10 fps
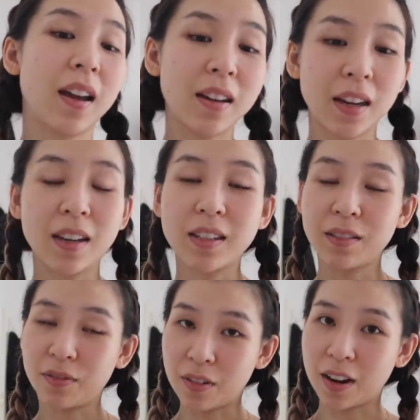I need
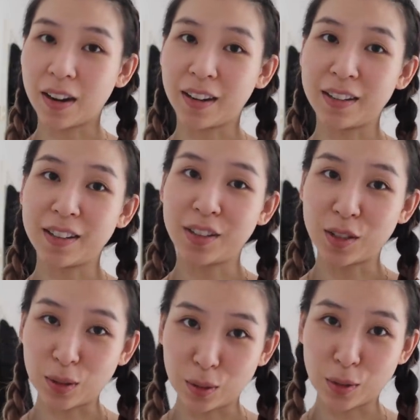to find a
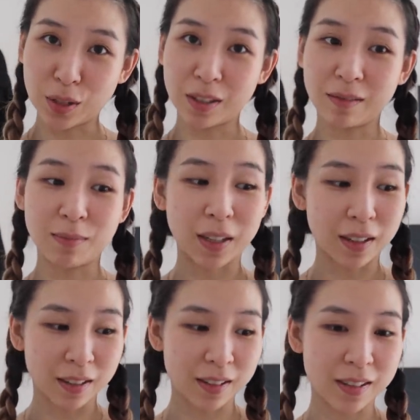solution,
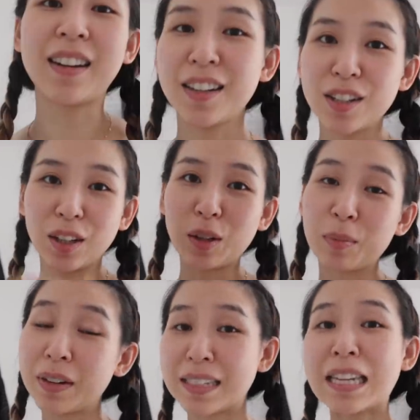because I need to look
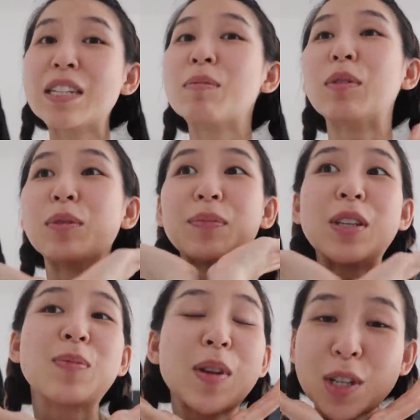presentable,
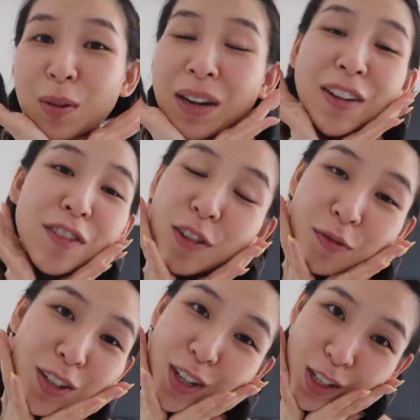especially when I
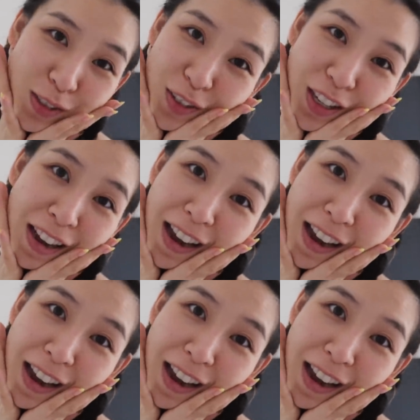film videos for you